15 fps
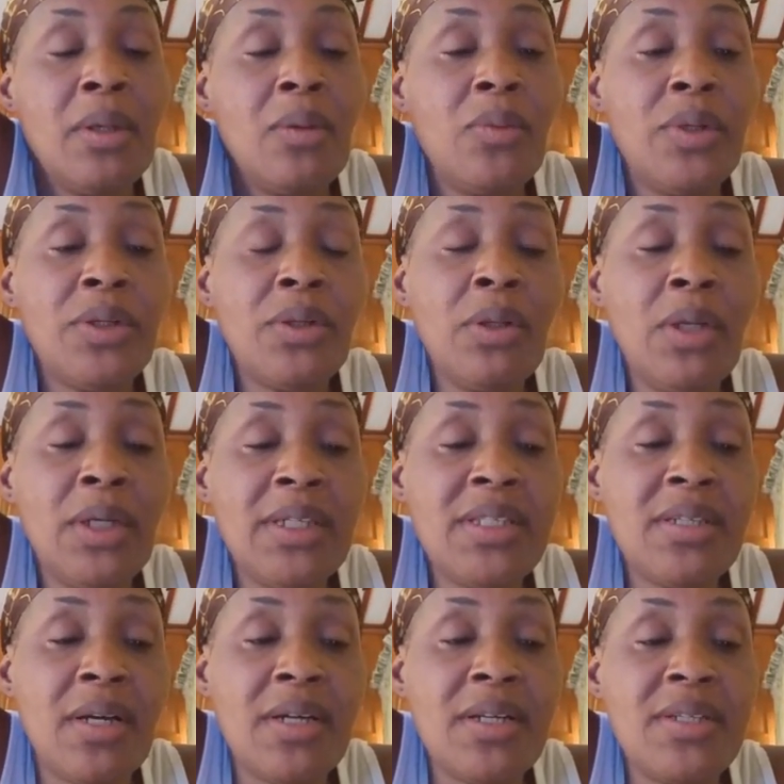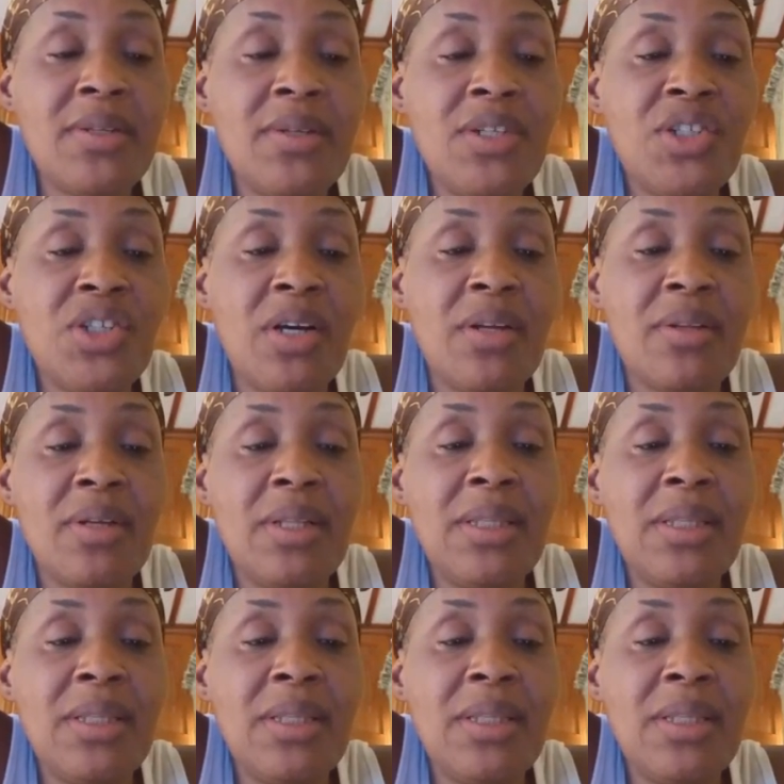We're no longer talking to each other.